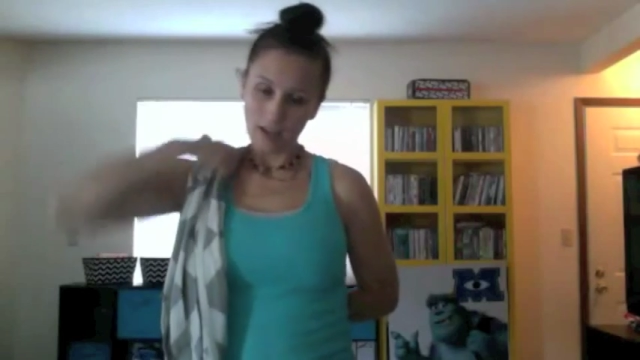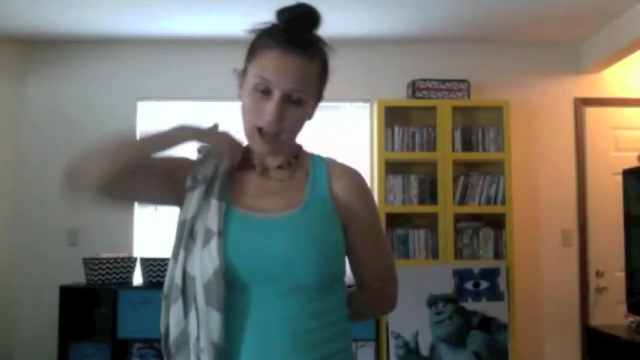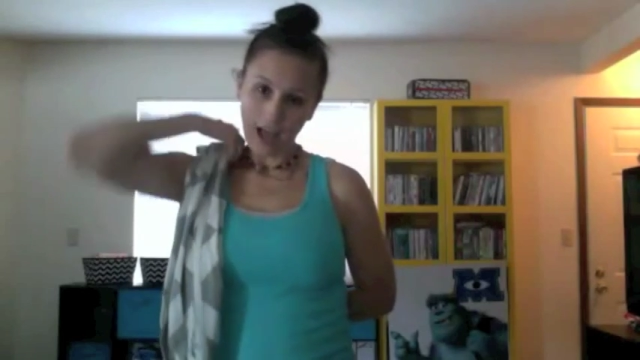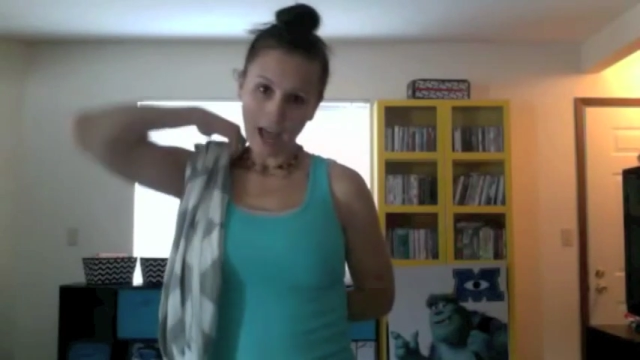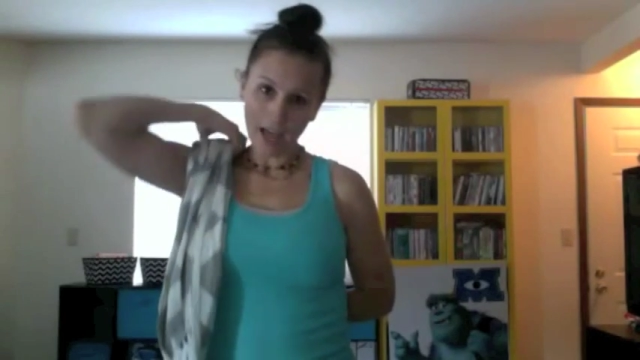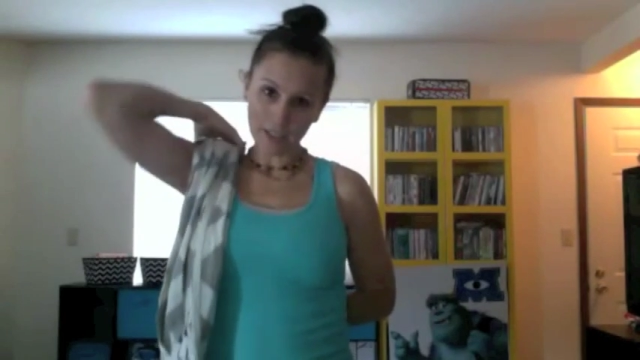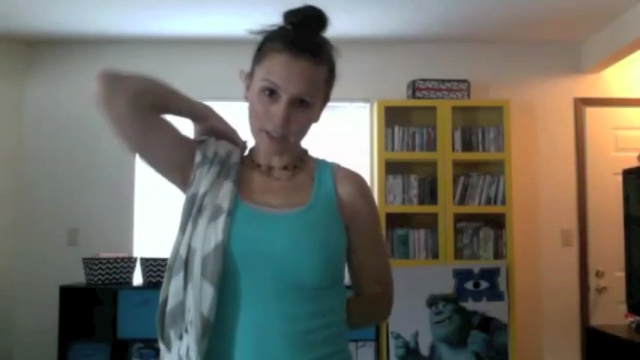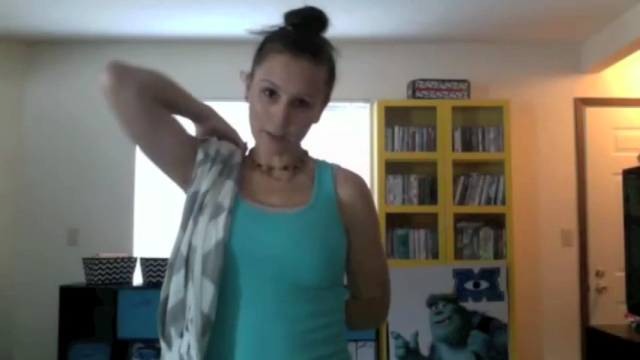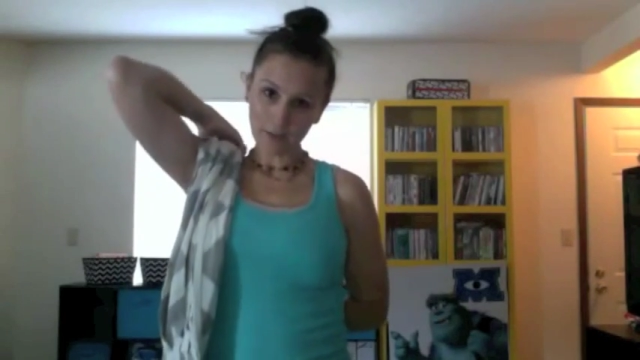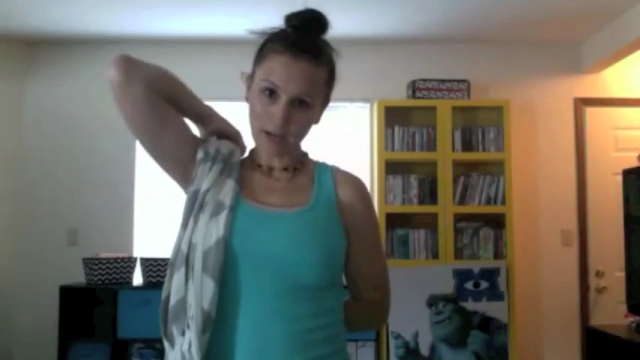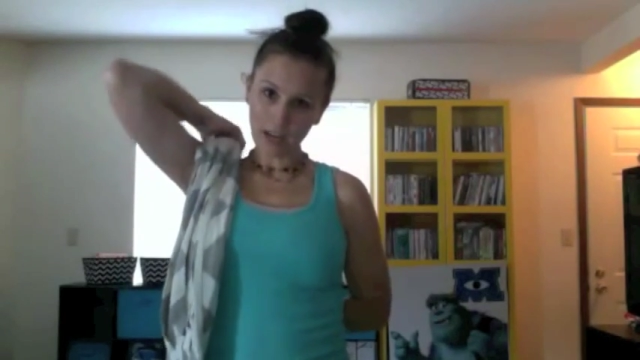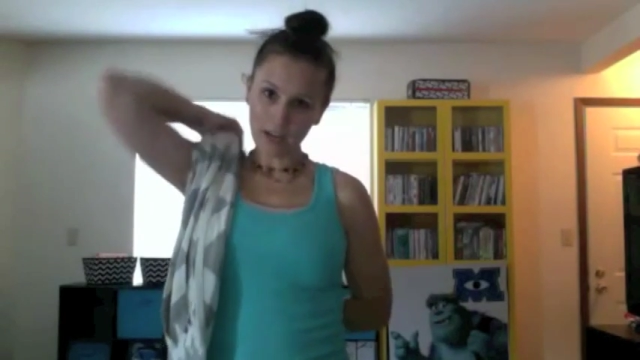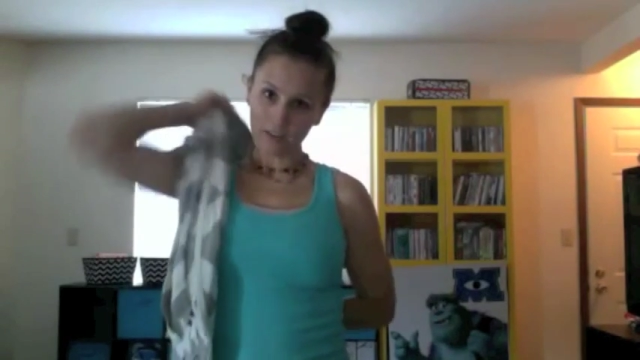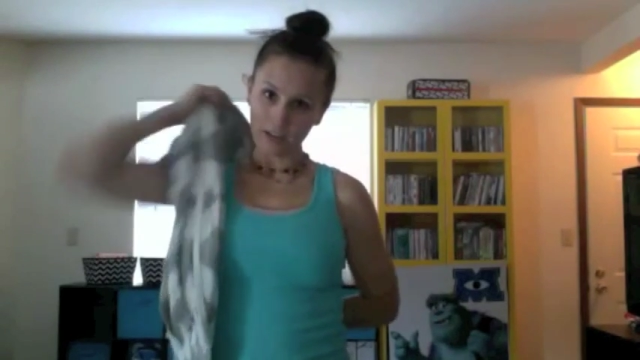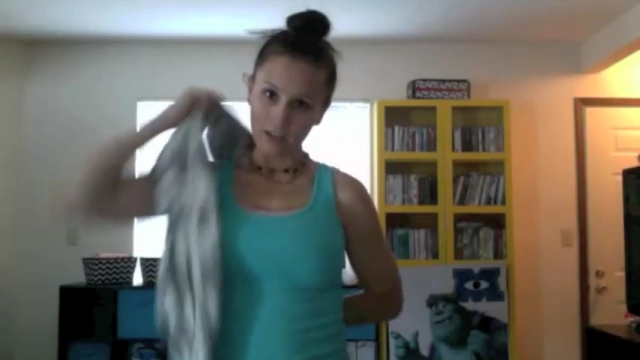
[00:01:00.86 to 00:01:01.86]
I do
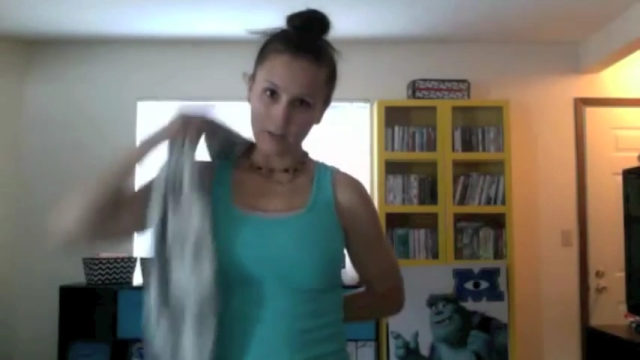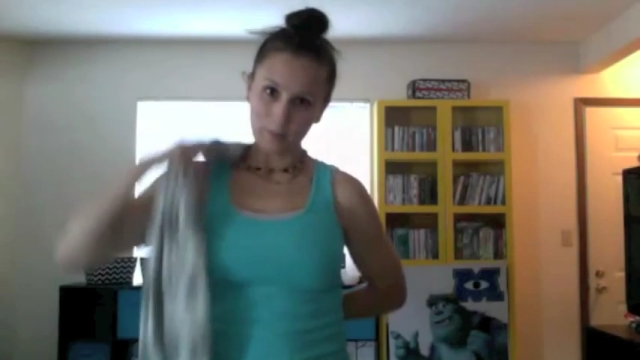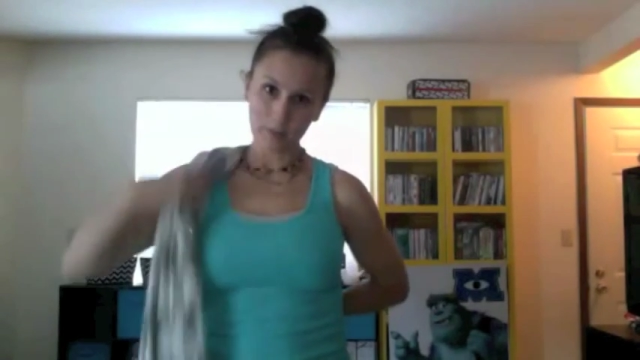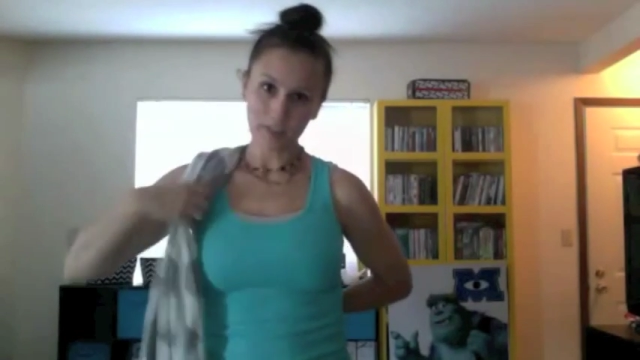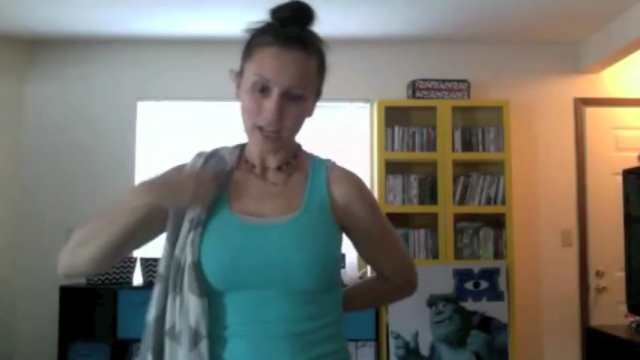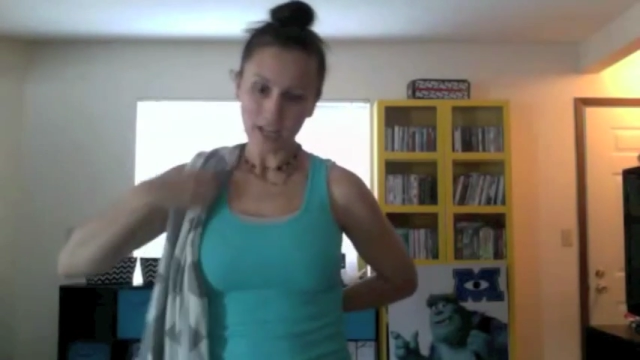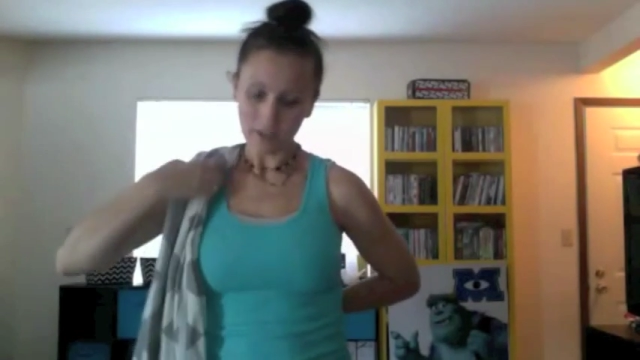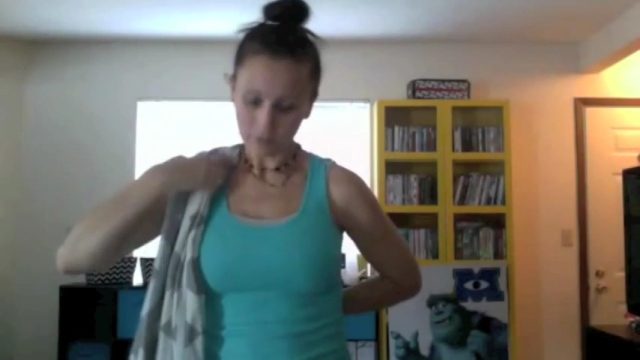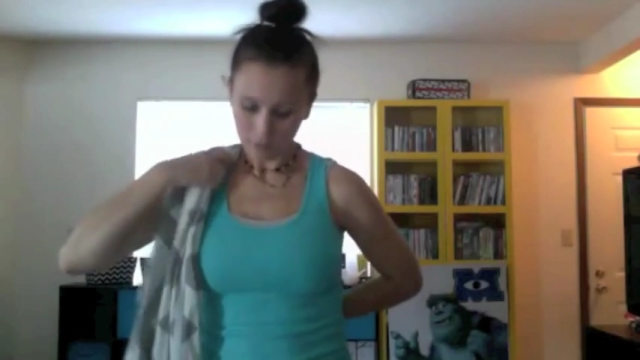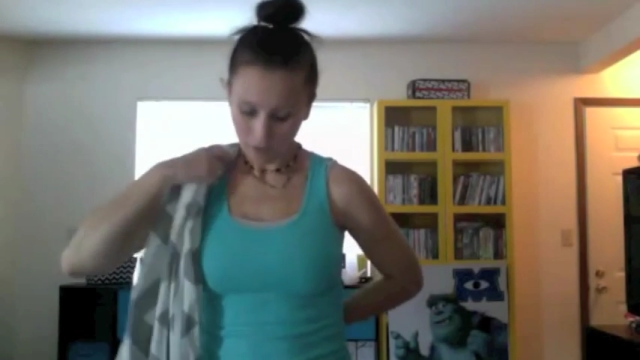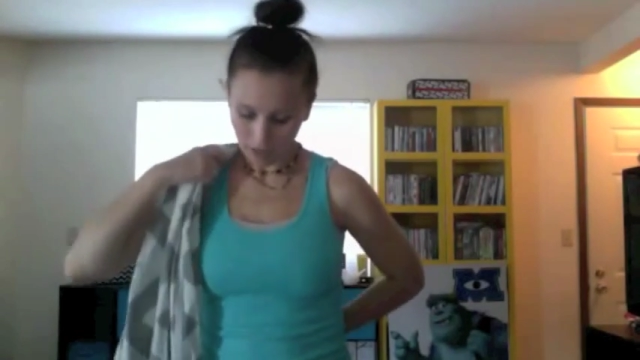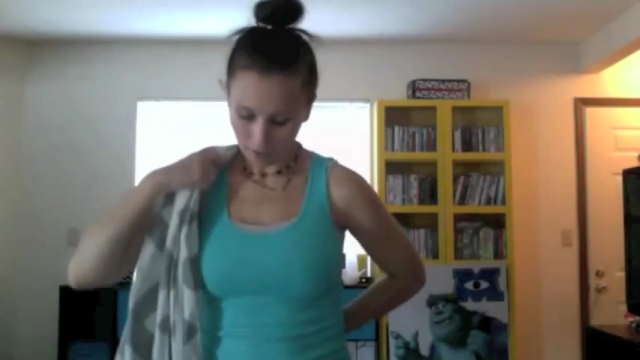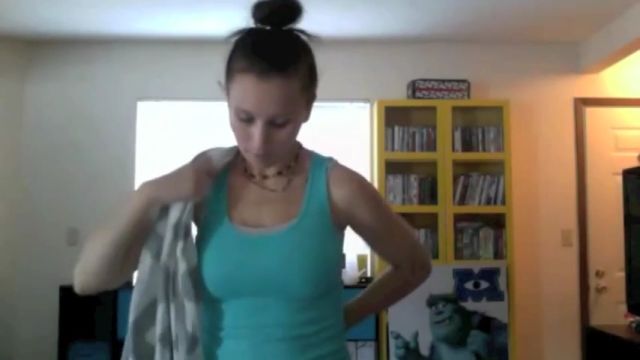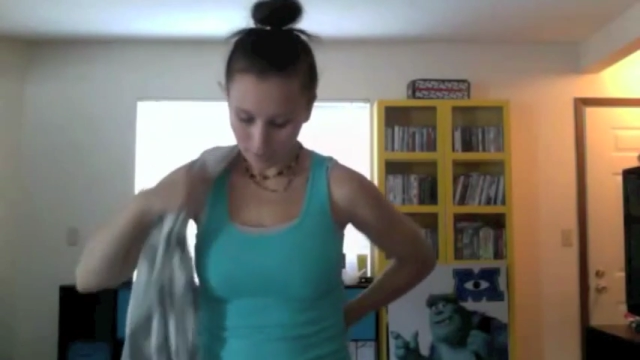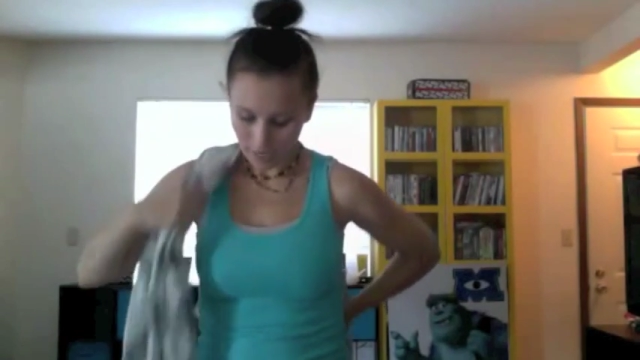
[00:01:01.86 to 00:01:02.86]
kind of a pretend
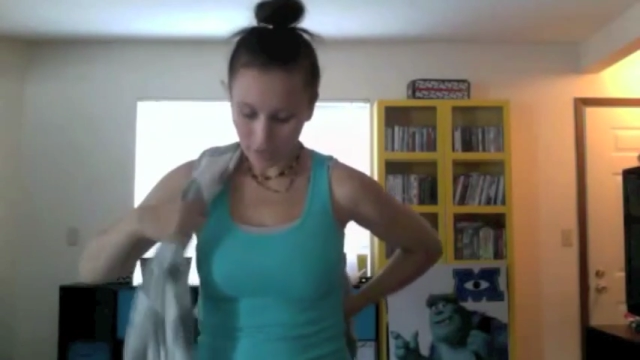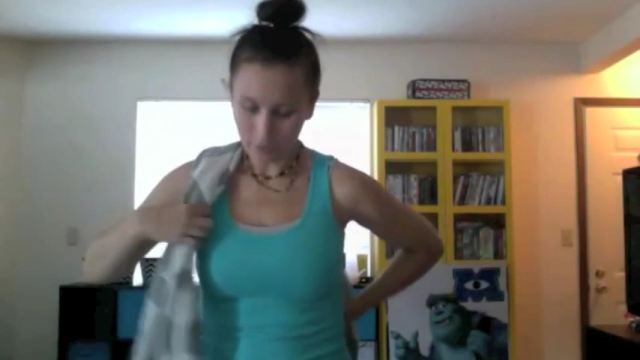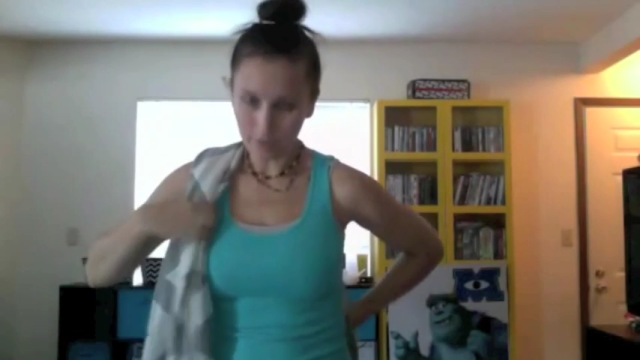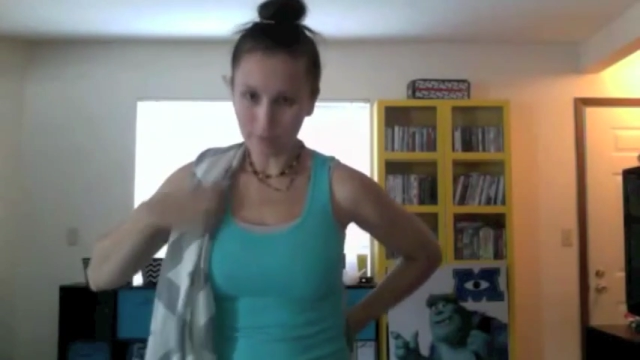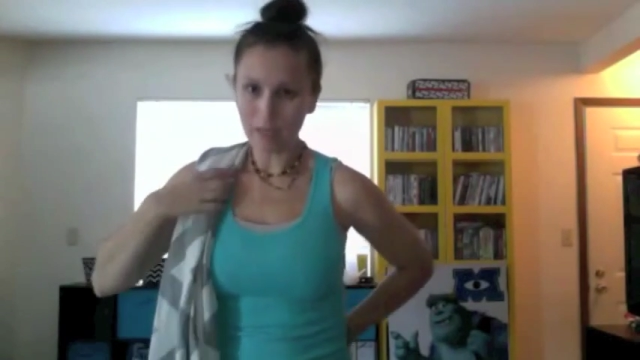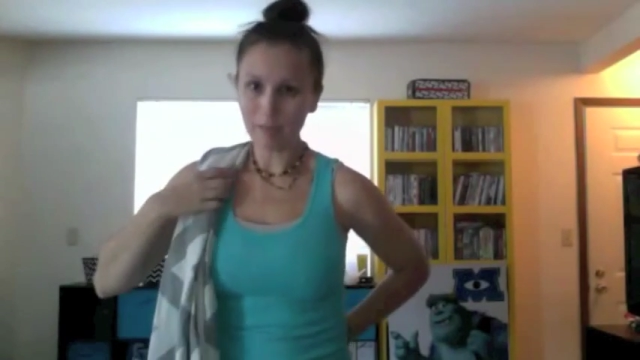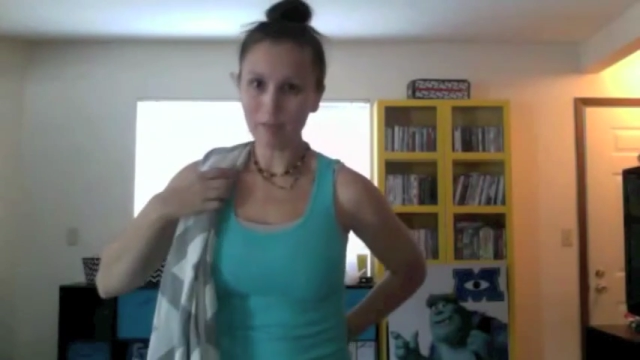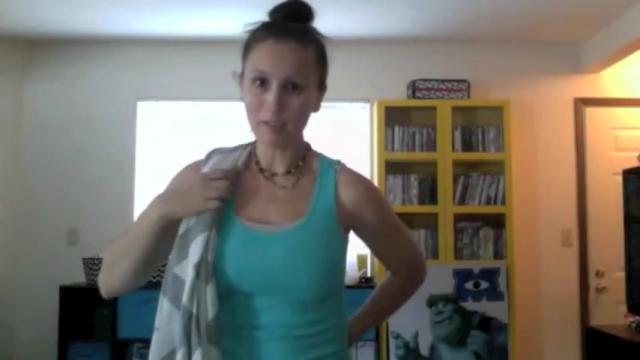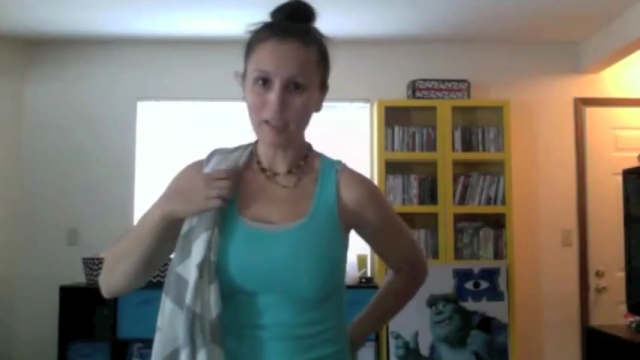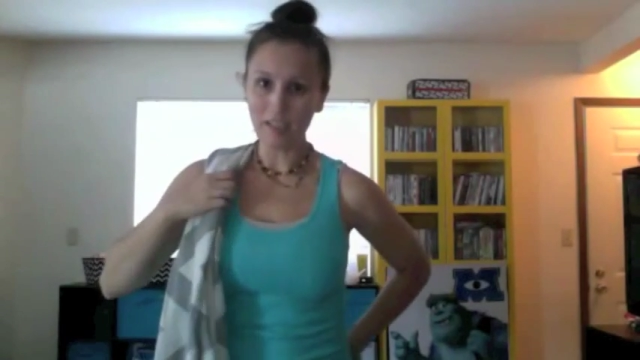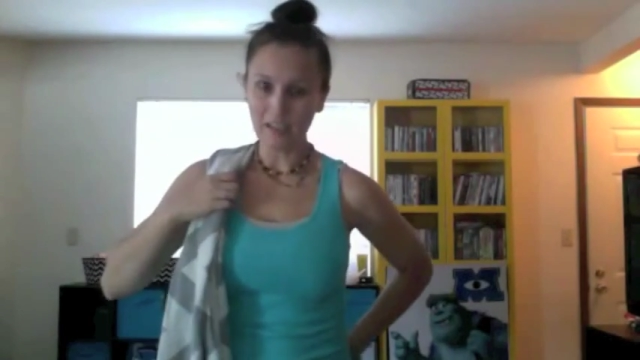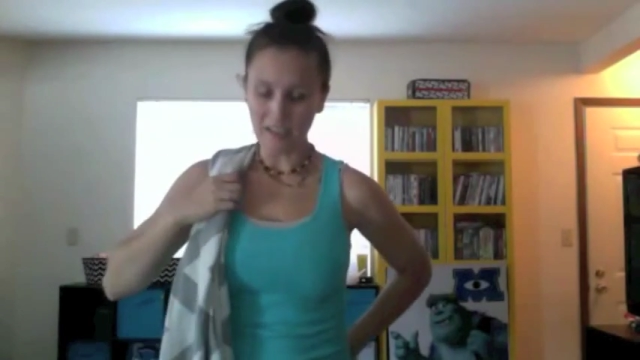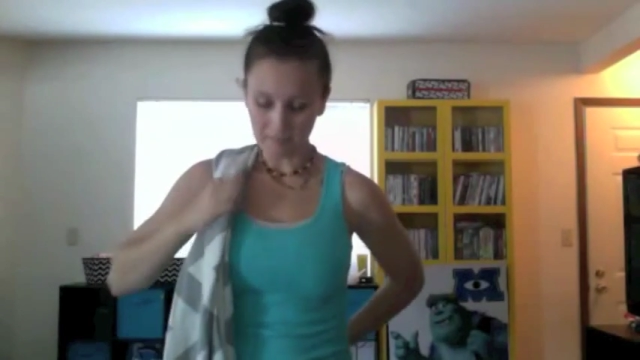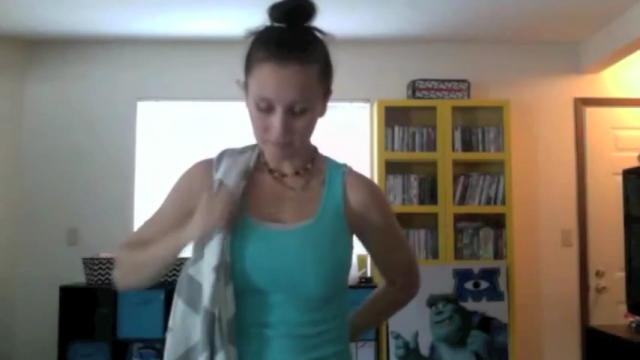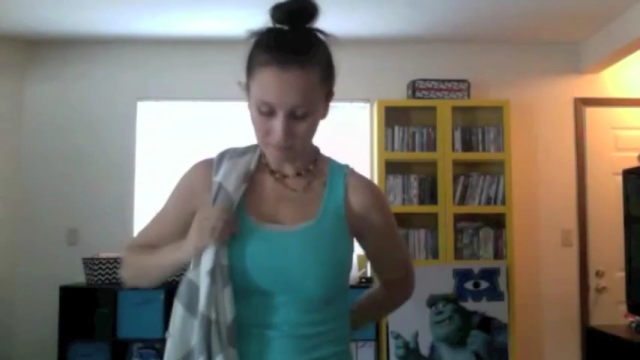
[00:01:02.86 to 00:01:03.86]
ruck without the baby in
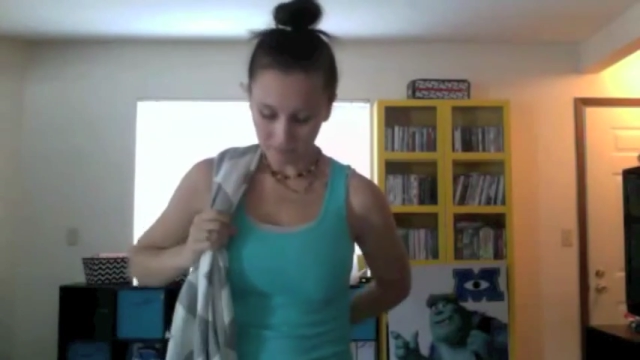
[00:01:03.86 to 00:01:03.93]
it.